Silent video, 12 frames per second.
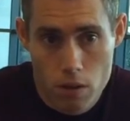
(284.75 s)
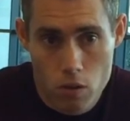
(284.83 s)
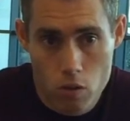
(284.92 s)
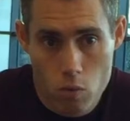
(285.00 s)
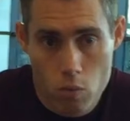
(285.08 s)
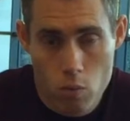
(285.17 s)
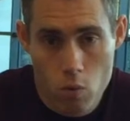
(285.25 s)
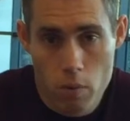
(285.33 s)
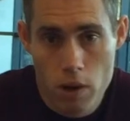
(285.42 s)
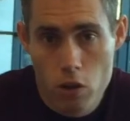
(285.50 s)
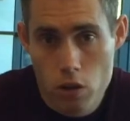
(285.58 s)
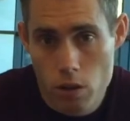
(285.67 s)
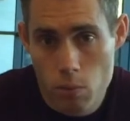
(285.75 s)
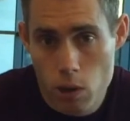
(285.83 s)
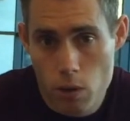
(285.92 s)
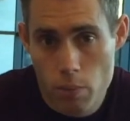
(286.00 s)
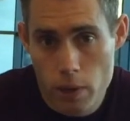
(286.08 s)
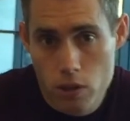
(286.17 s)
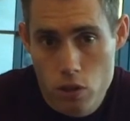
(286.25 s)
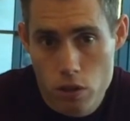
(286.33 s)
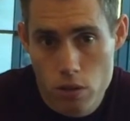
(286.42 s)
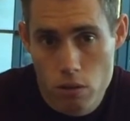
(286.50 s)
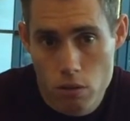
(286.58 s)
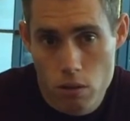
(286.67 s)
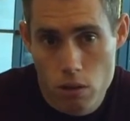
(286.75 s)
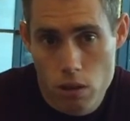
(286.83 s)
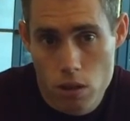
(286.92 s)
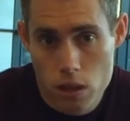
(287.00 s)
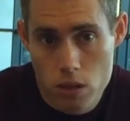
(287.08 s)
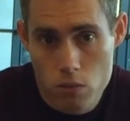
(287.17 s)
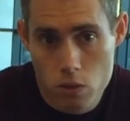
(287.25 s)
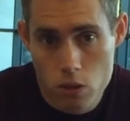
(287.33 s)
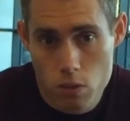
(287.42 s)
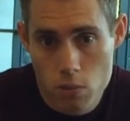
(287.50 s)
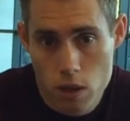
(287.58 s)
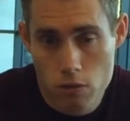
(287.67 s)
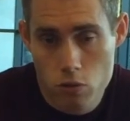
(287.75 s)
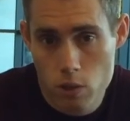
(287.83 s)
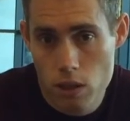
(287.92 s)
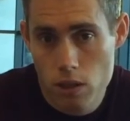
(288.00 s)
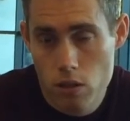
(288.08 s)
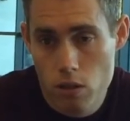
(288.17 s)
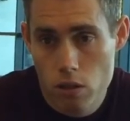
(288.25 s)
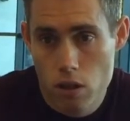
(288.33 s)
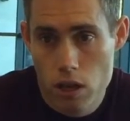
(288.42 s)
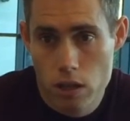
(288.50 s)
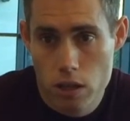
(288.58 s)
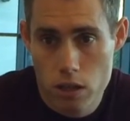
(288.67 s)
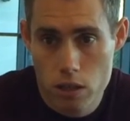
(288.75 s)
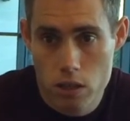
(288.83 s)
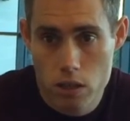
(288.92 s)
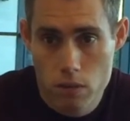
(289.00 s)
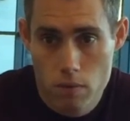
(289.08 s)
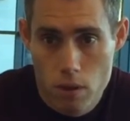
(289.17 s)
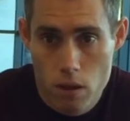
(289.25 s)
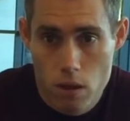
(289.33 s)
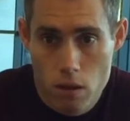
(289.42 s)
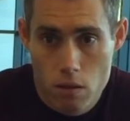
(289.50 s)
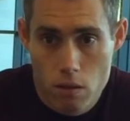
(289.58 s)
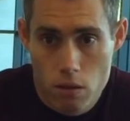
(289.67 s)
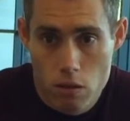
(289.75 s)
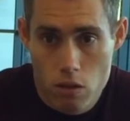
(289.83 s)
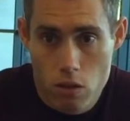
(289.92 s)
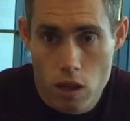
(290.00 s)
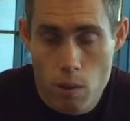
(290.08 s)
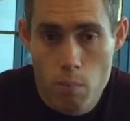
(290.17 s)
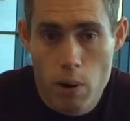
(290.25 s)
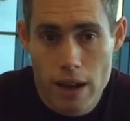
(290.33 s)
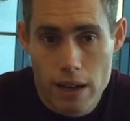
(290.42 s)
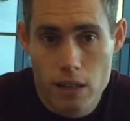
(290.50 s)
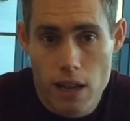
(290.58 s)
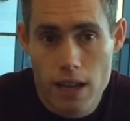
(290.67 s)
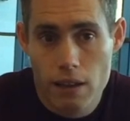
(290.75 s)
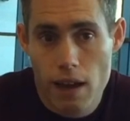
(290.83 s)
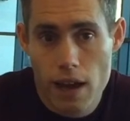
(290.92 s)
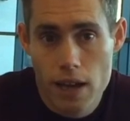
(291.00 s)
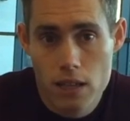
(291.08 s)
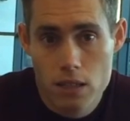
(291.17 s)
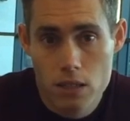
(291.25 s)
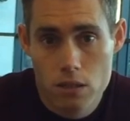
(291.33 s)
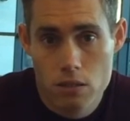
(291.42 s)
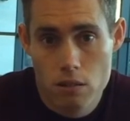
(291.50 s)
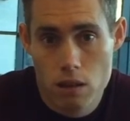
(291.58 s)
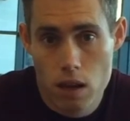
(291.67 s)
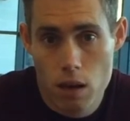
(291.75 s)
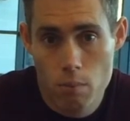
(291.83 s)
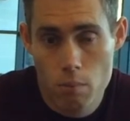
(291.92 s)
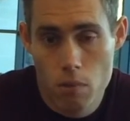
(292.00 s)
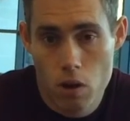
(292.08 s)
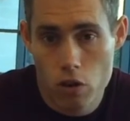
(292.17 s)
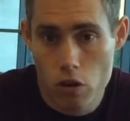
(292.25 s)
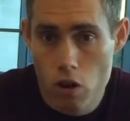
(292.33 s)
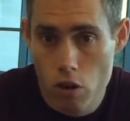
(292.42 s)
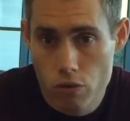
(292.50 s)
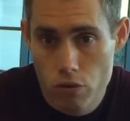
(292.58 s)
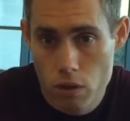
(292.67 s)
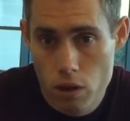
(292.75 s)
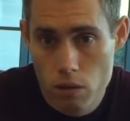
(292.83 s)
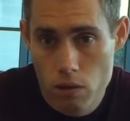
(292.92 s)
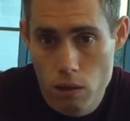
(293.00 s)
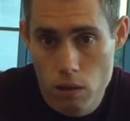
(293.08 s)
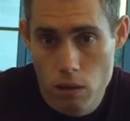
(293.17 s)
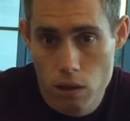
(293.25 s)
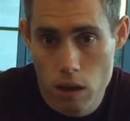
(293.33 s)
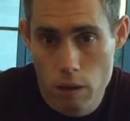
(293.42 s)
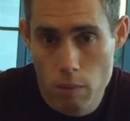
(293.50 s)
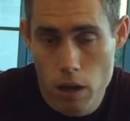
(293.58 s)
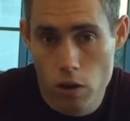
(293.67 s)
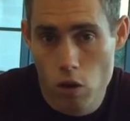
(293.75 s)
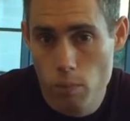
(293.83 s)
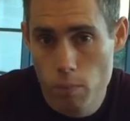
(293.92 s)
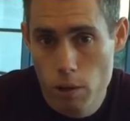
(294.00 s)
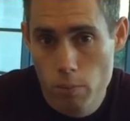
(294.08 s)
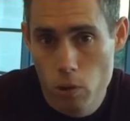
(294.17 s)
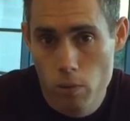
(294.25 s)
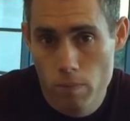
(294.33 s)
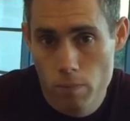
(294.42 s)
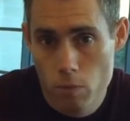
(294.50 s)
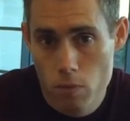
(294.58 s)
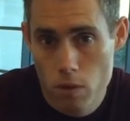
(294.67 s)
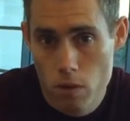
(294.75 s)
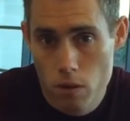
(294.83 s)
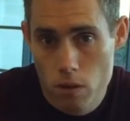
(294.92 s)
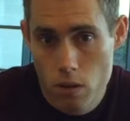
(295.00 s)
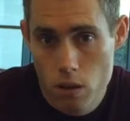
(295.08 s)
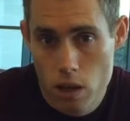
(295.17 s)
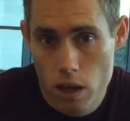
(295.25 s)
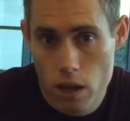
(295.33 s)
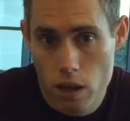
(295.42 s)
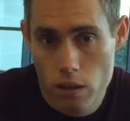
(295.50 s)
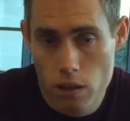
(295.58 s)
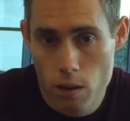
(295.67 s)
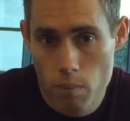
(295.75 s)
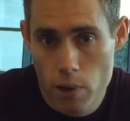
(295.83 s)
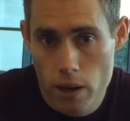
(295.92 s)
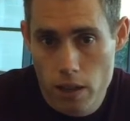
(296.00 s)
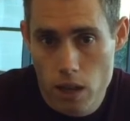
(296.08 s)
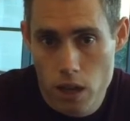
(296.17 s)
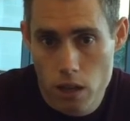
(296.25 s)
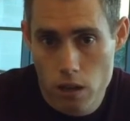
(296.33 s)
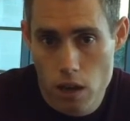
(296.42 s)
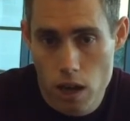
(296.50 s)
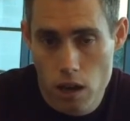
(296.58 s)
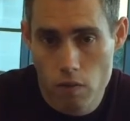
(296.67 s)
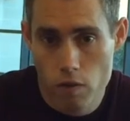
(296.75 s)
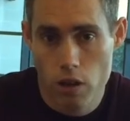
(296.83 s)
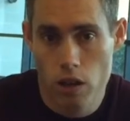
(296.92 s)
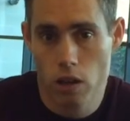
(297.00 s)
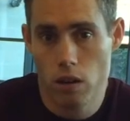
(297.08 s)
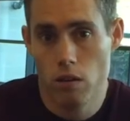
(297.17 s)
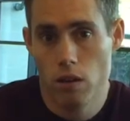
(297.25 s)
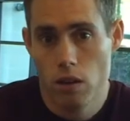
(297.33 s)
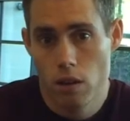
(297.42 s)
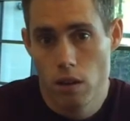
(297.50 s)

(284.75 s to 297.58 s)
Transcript: when we look at the bigger picture, I think that's what sometimes we need to look at, is the impact that has on a country and on people. The impact that can have in